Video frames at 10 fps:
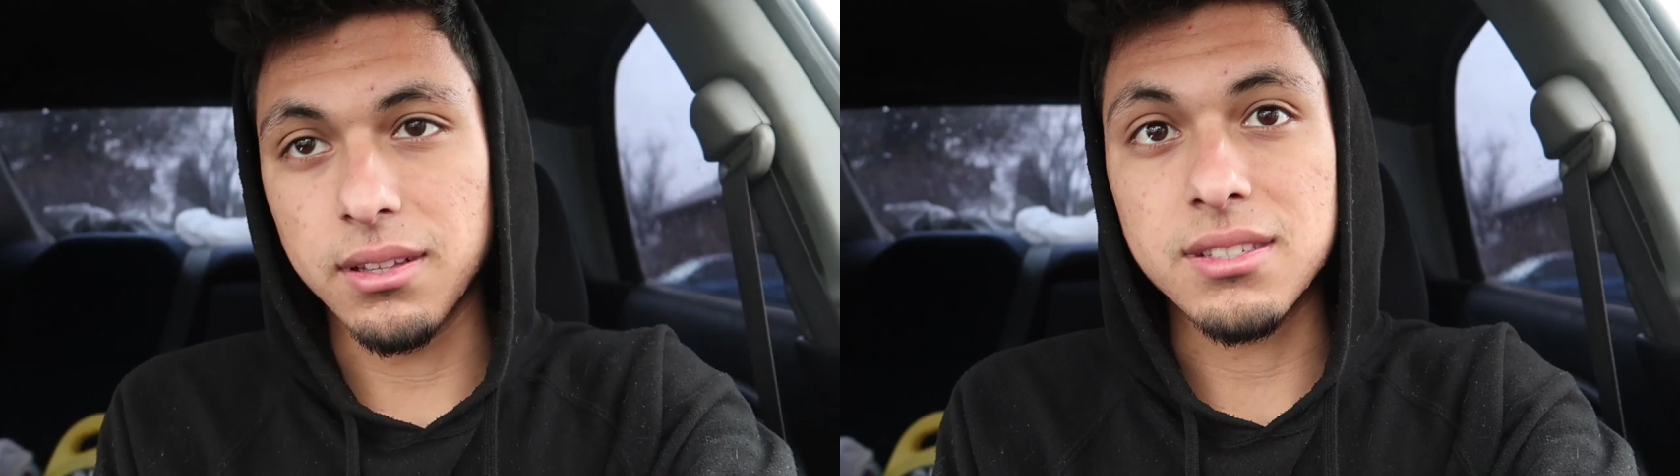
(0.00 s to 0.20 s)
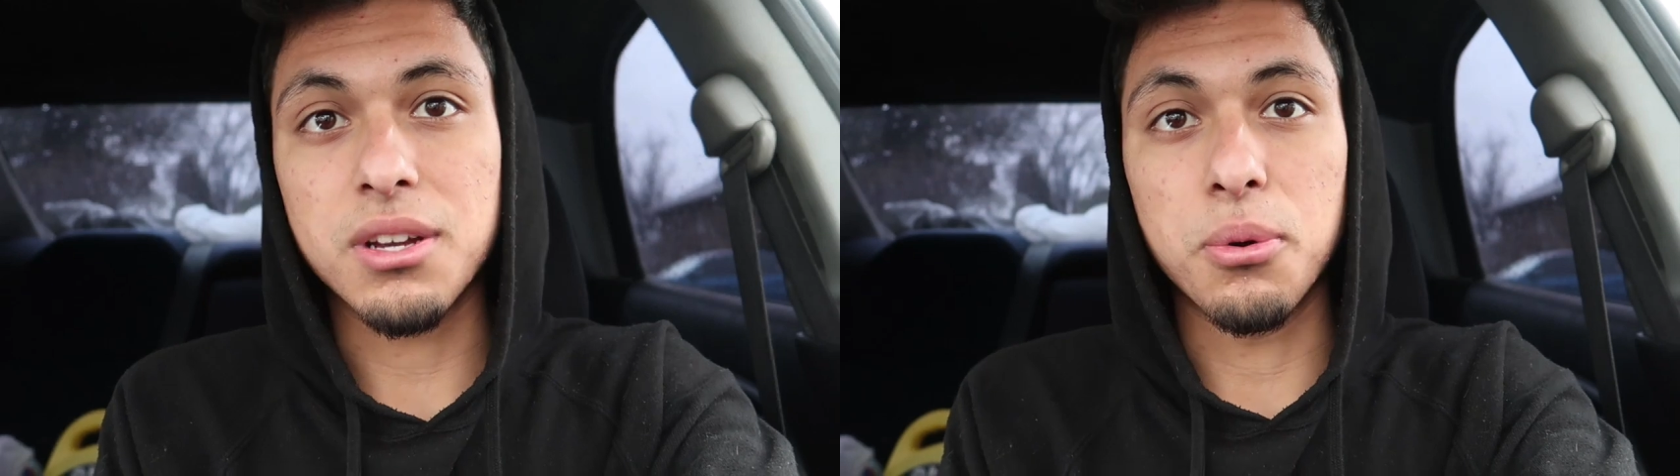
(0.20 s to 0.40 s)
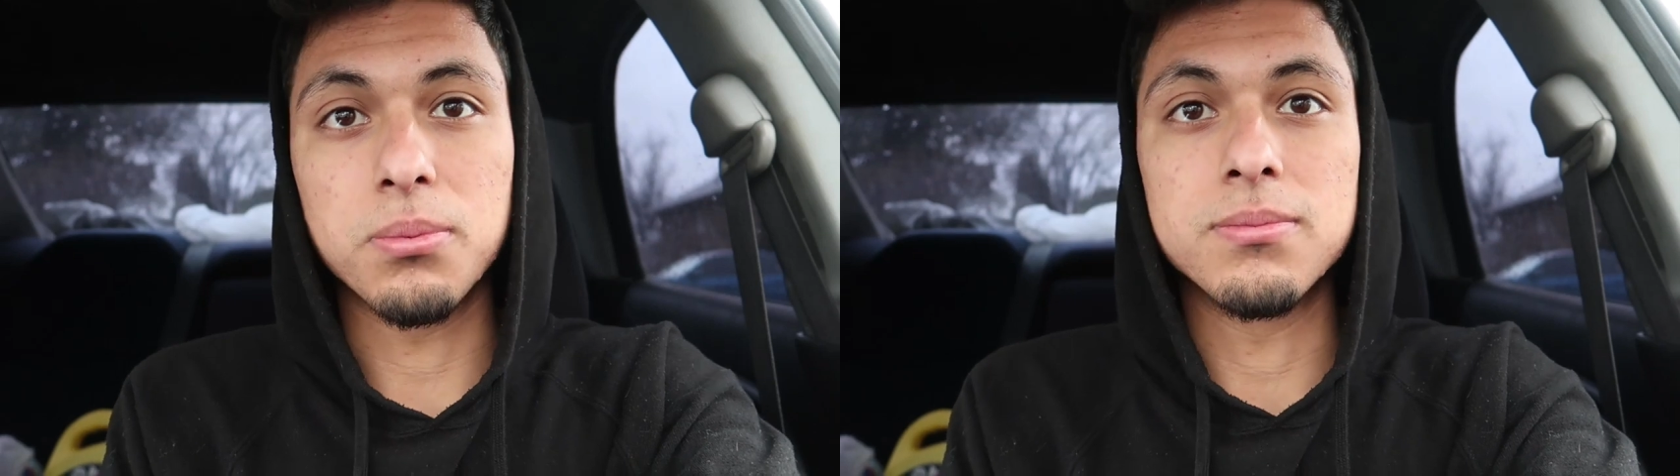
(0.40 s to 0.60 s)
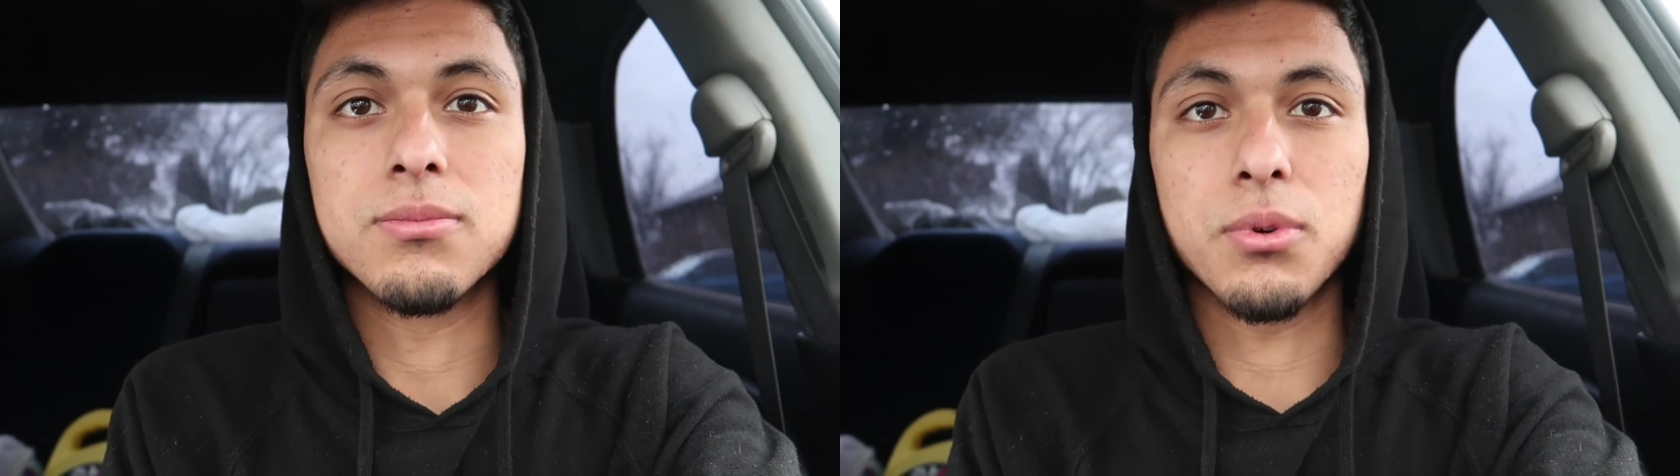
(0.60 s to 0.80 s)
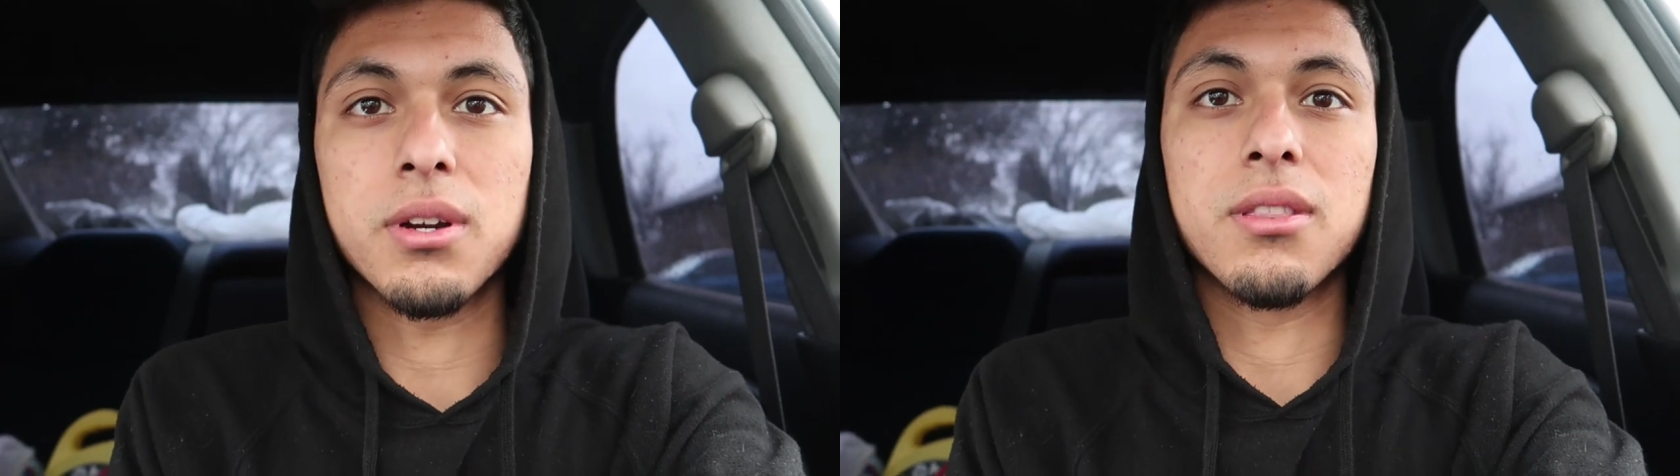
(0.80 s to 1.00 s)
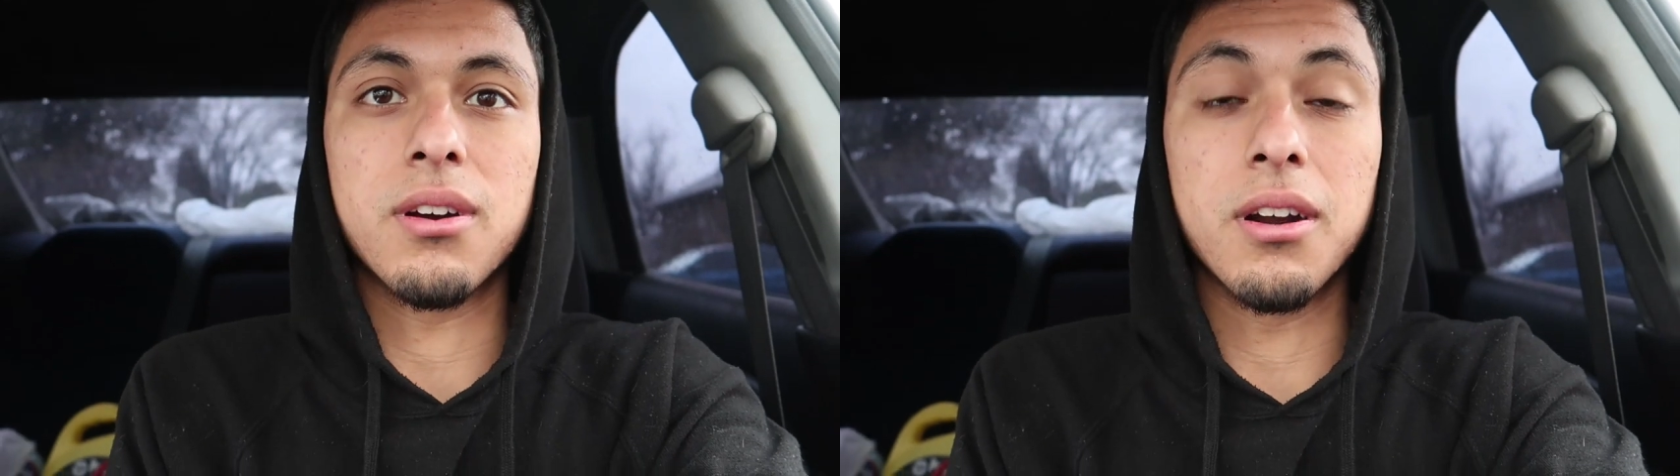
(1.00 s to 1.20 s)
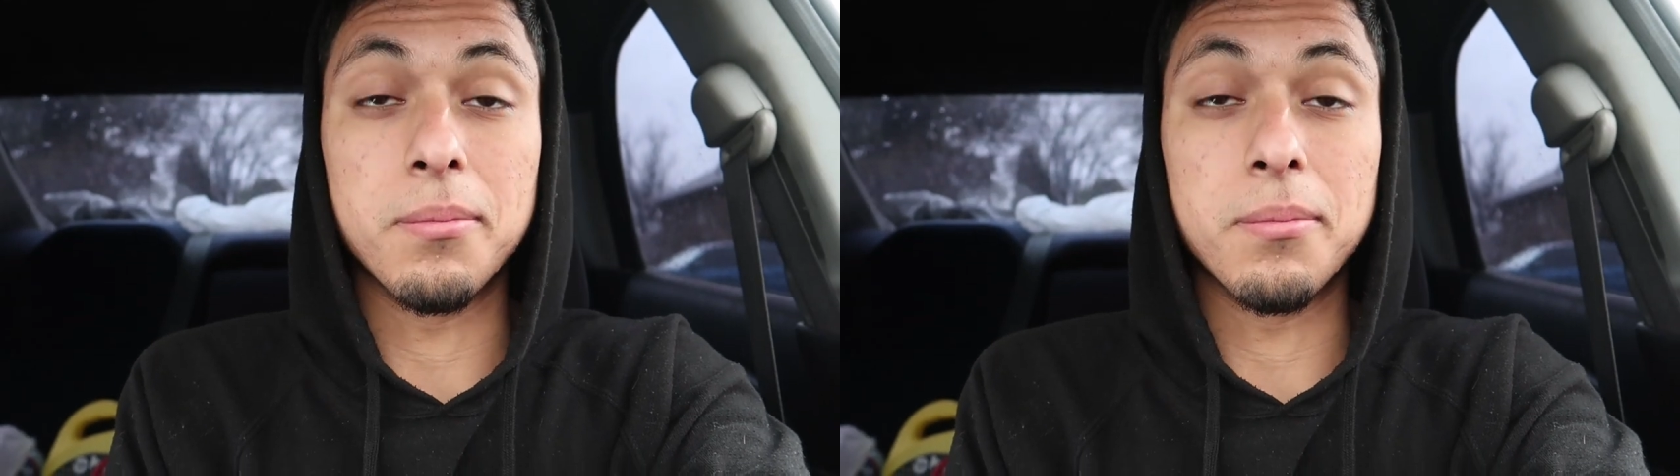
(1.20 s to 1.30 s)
let's go work on the car.